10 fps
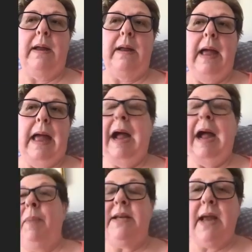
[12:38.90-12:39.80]
how many
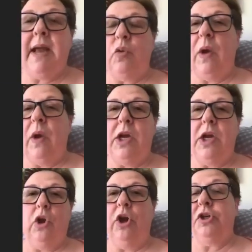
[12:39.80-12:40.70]
days a week you're
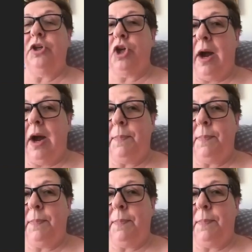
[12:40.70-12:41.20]
going to shop.